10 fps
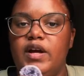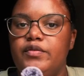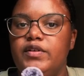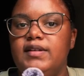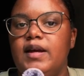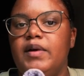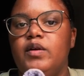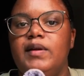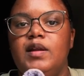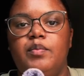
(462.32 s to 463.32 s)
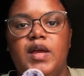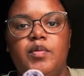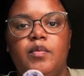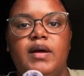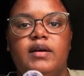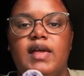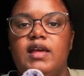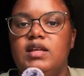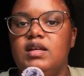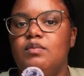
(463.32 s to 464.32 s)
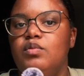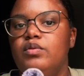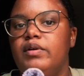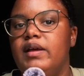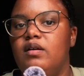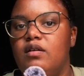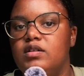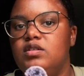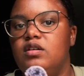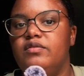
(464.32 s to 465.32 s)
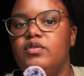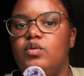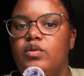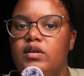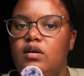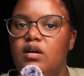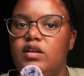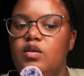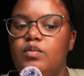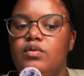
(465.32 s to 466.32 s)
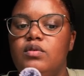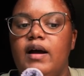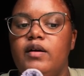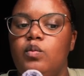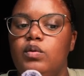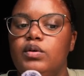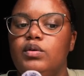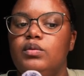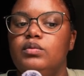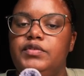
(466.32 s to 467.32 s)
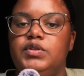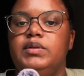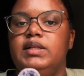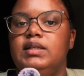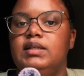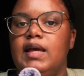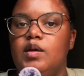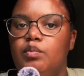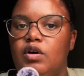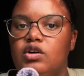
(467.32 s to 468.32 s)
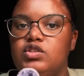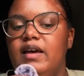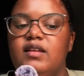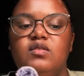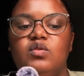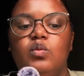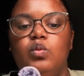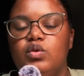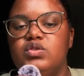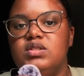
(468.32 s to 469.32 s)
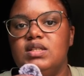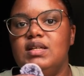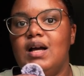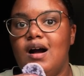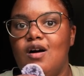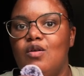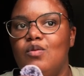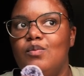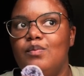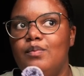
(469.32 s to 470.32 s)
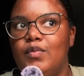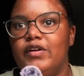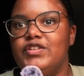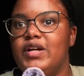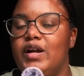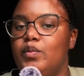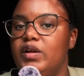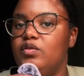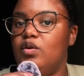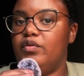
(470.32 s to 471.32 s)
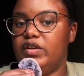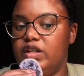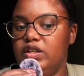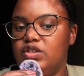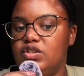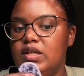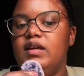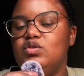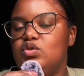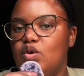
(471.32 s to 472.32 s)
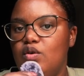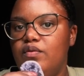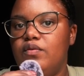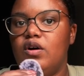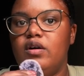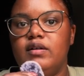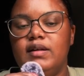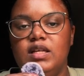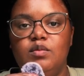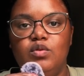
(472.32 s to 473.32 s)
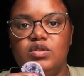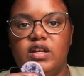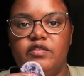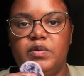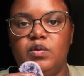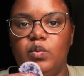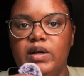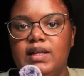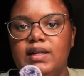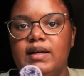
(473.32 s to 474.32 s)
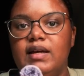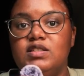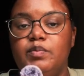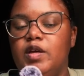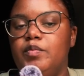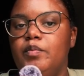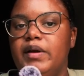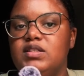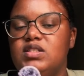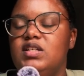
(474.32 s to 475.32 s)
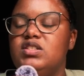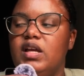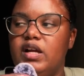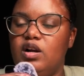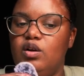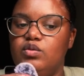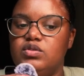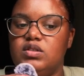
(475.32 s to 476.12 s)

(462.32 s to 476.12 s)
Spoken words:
every time I read a paperback, an ebook, a hardcover or an audiobook, I will fill in a box and we'll see how much I read of each. And so far, ebooks have been winning and paperbacks is a close